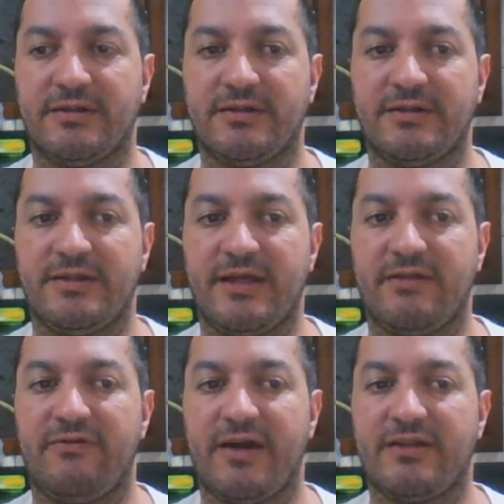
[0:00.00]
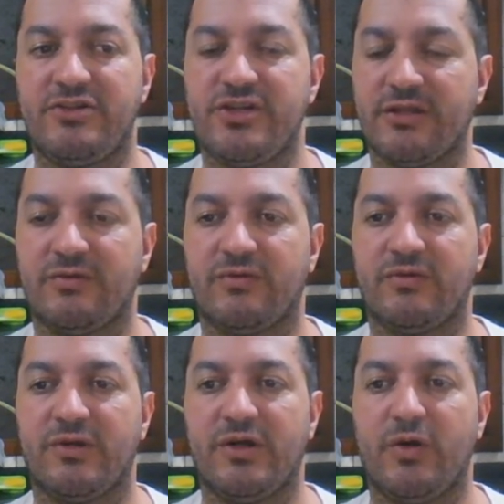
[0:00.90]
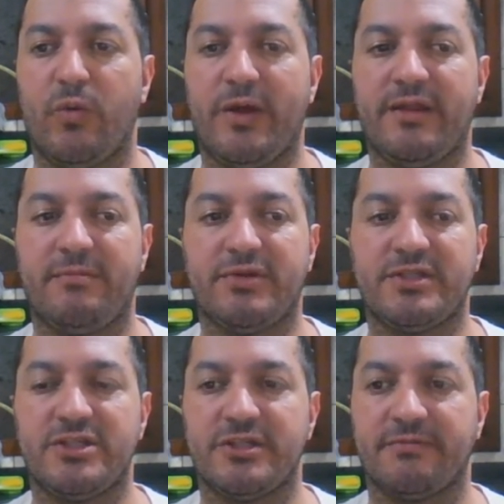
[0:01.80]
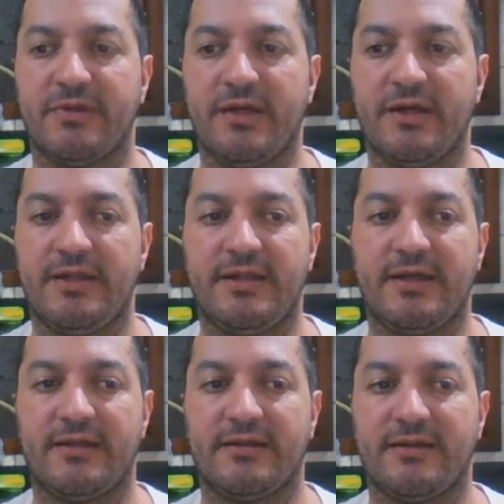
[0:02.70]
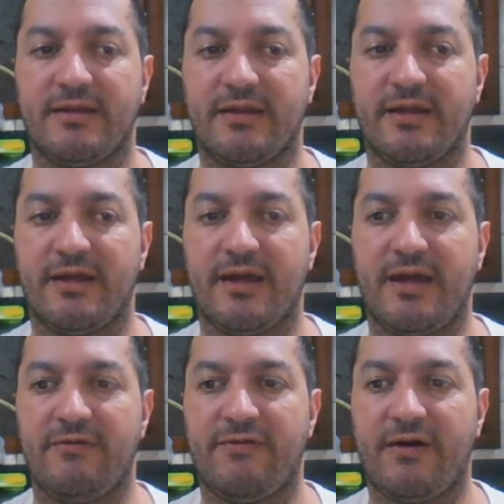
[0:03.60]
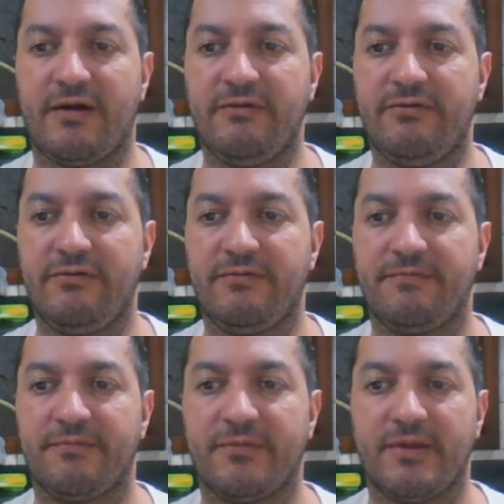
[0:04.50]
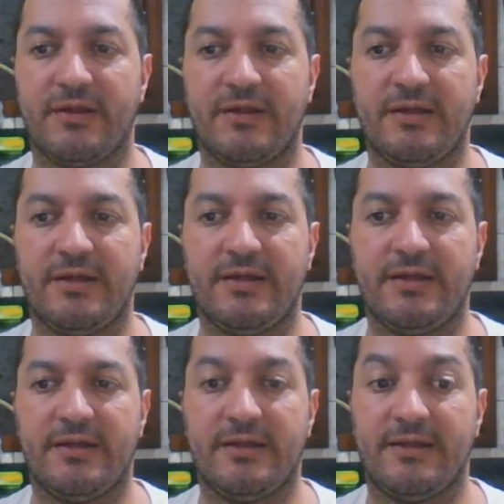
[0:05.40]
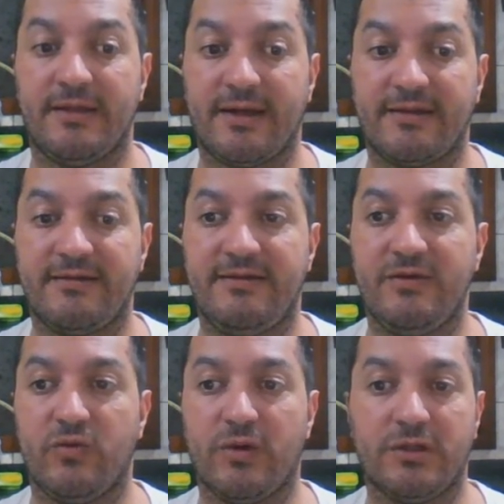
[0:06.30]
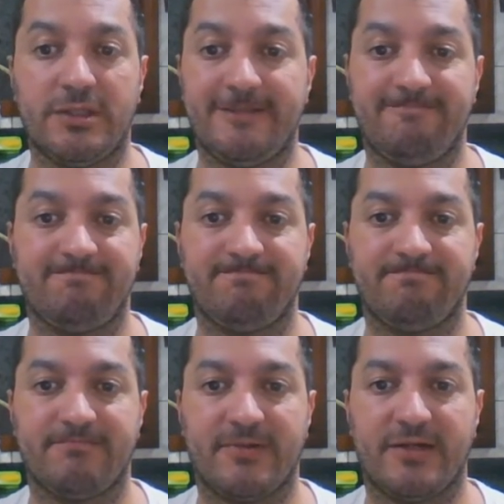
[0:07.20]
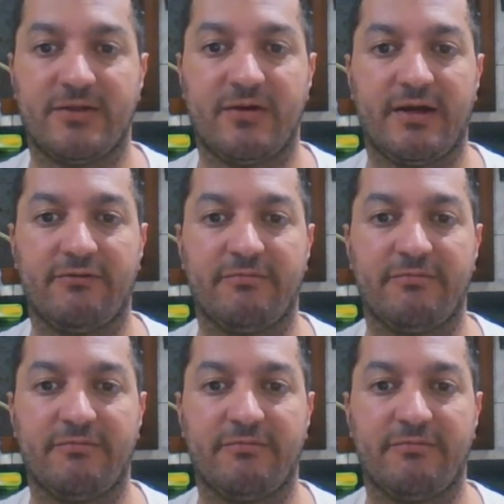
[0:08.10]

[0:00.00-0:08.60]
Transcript: advantage and win the position. Then a5, knight d1. I don't have